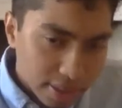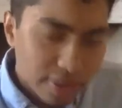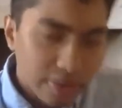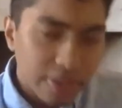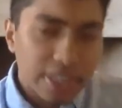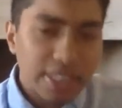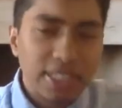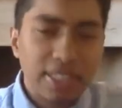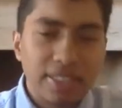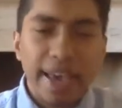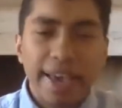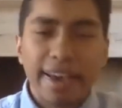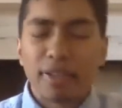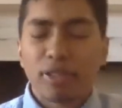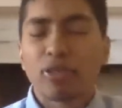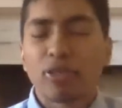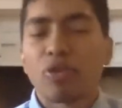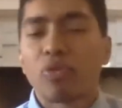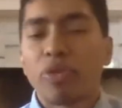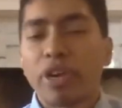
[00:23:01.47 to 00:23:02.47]
this
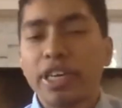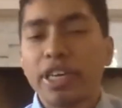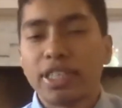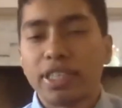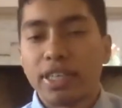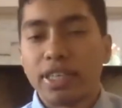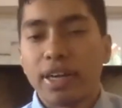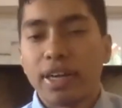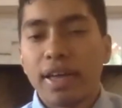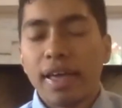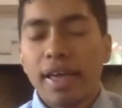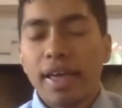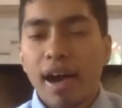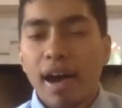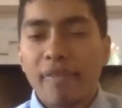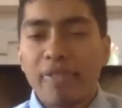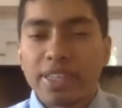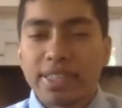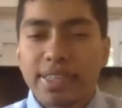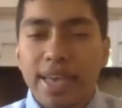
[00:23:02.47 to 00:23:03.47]
declaration of
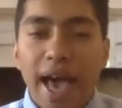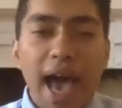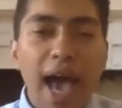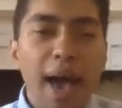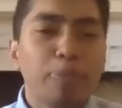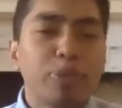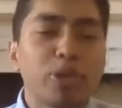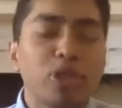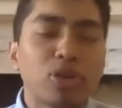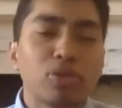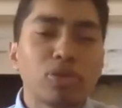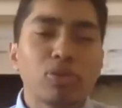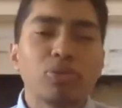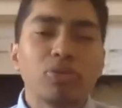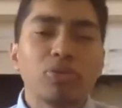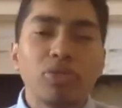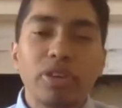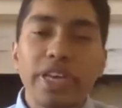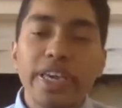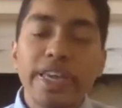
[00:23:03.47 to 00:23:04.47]
this absolute
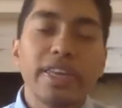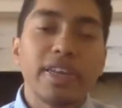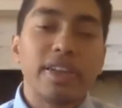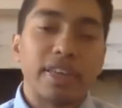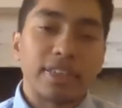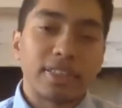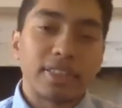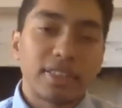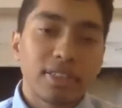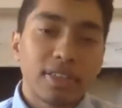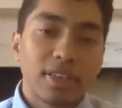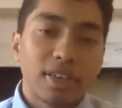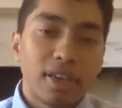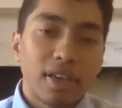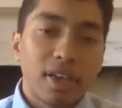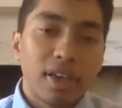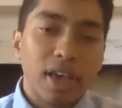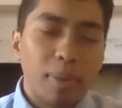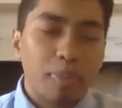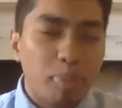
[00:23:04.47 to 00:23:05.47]
neediness
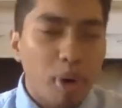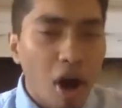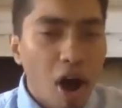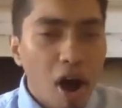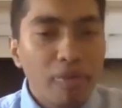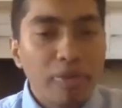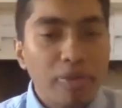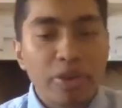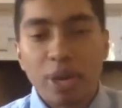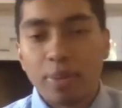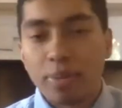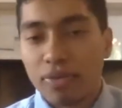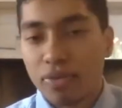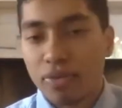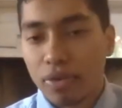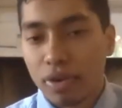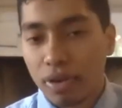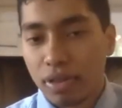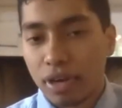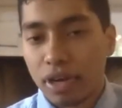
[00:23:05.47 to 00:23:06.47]
and poverty before
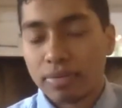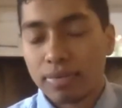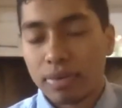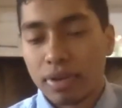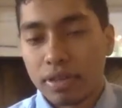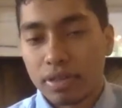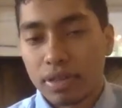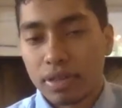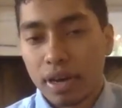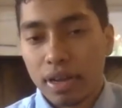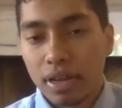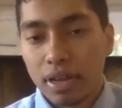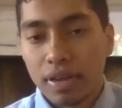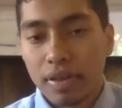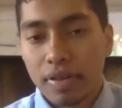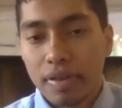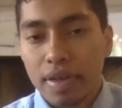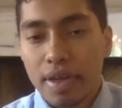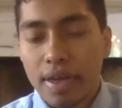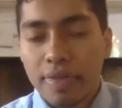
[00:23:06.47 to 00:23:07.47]
Allah subhanahu wa ta'ala.
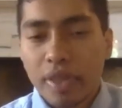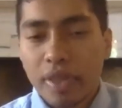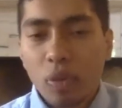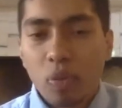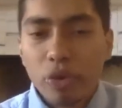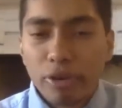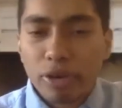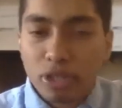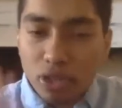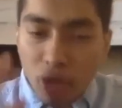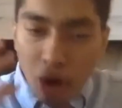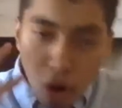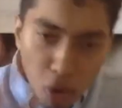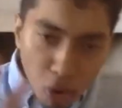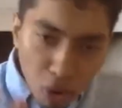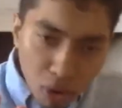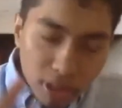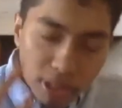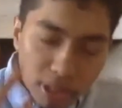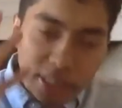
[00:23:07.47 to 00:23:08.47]
That we are
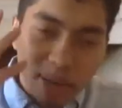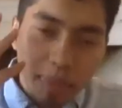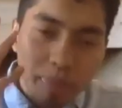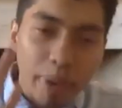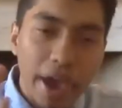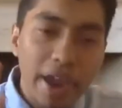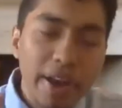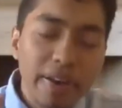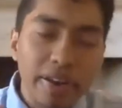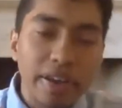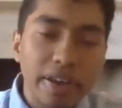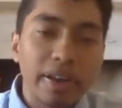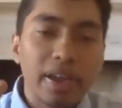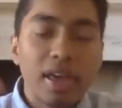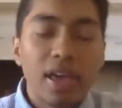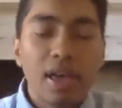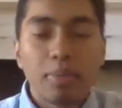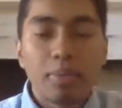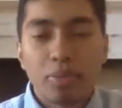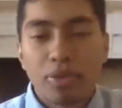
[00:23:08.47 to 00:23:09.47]
totally dependent
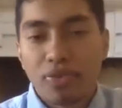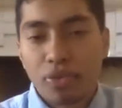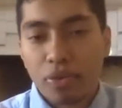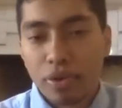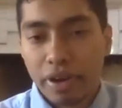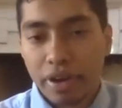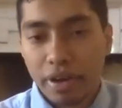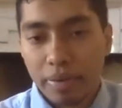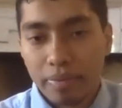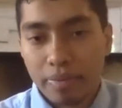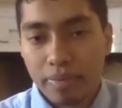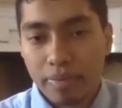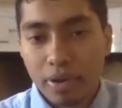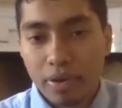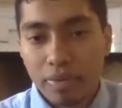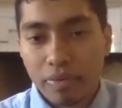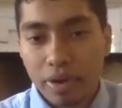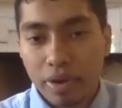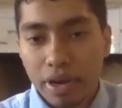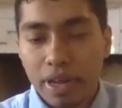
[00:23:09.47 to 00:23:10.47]
before Him,
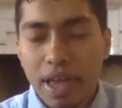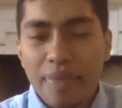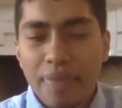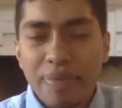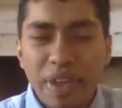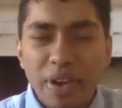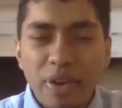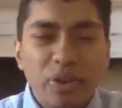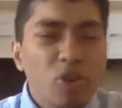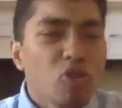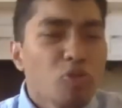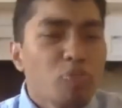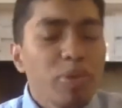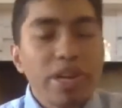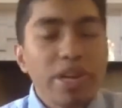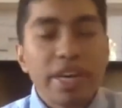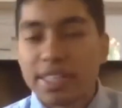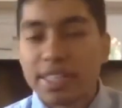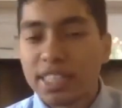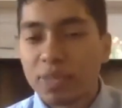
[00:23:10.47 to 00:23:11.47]
right? That nobody
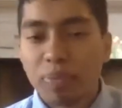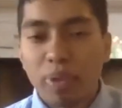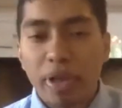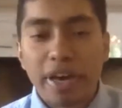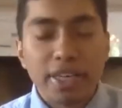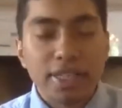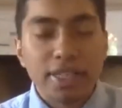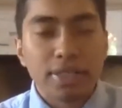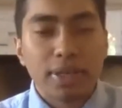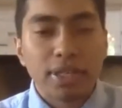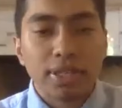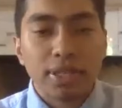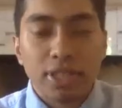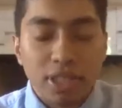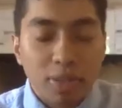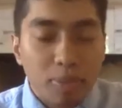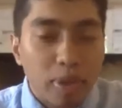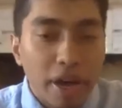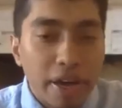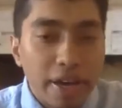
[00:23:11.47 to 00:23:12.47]
can supply us
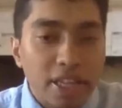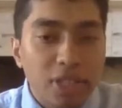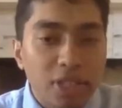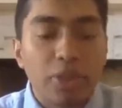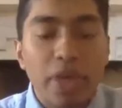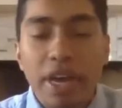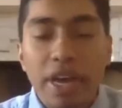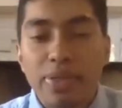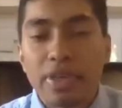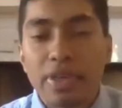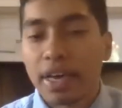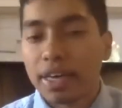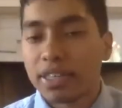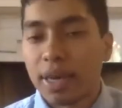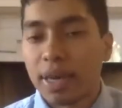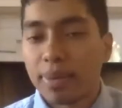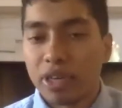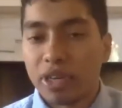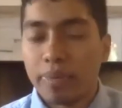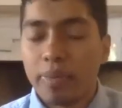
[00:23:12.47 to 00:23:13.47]
with anything
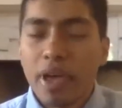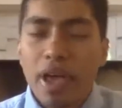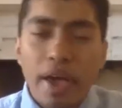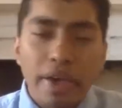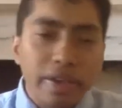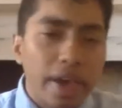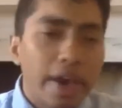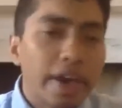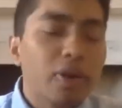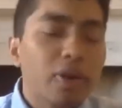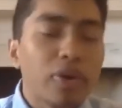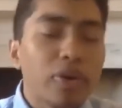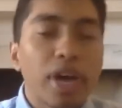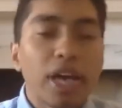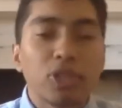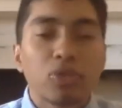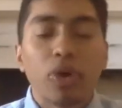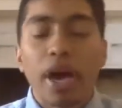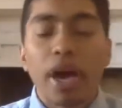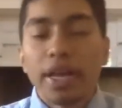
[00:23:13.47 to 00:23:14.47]
except Him. Ya ayyuhan
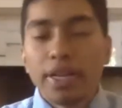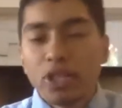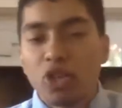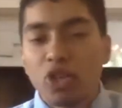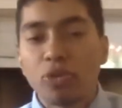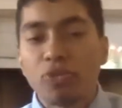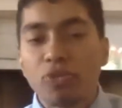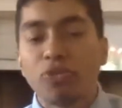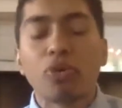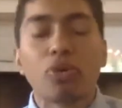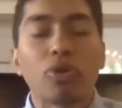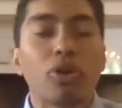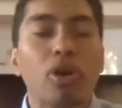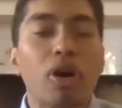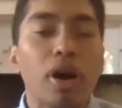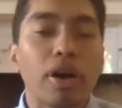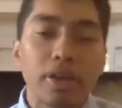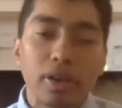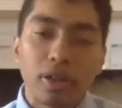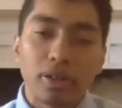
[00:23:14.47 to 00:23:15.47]
nasu antumul fuqara
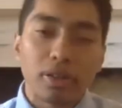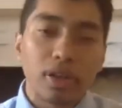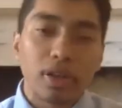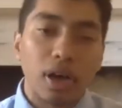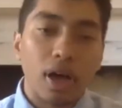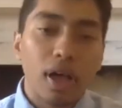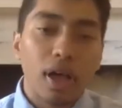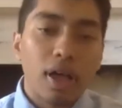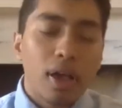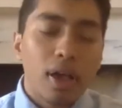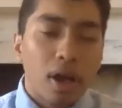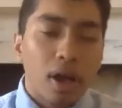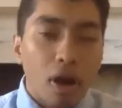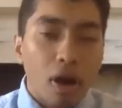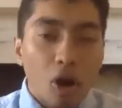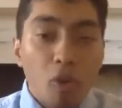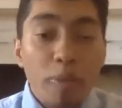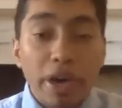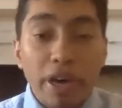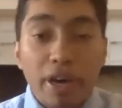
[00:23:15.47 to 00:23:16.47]
ila Allah. Oh
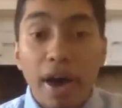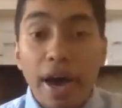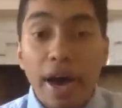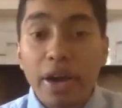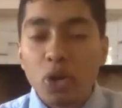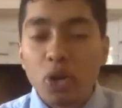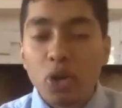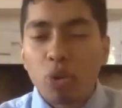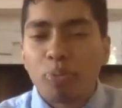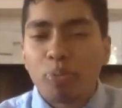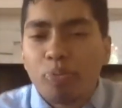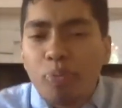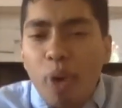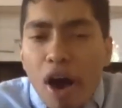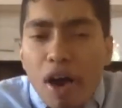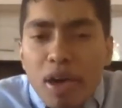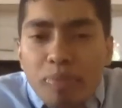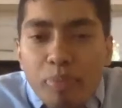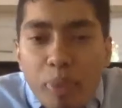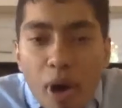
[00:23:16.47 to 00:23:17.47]
mankind, you are
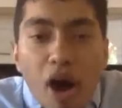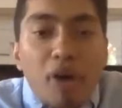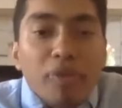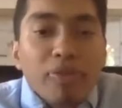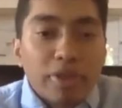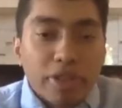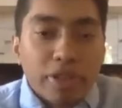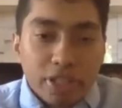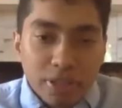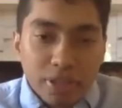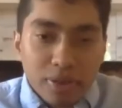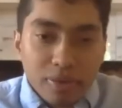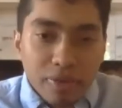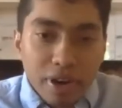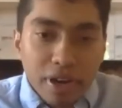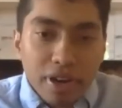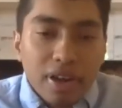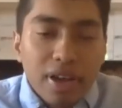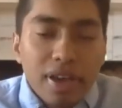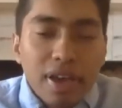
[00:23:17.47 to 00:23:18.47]
impoverished,
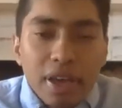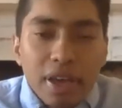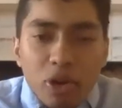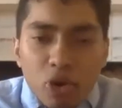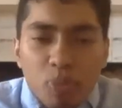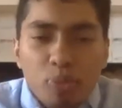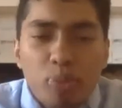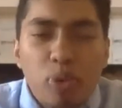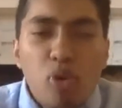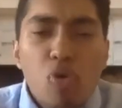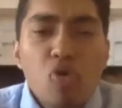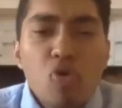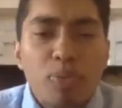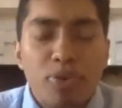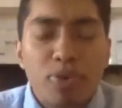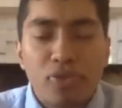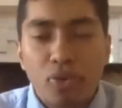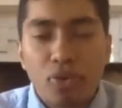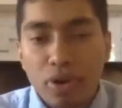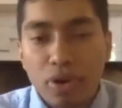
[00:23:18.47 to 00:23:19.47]
right? You're poor
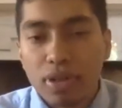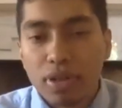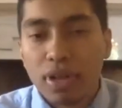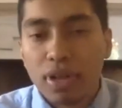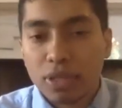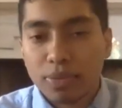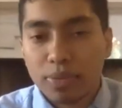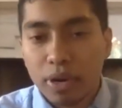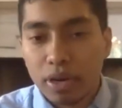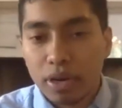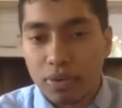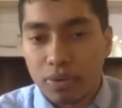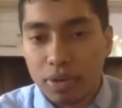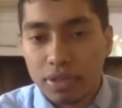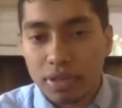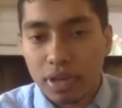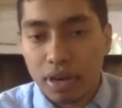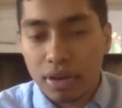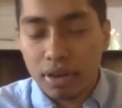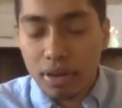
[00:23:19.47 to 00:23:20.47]
before Allah subhanahu wa ta'ala.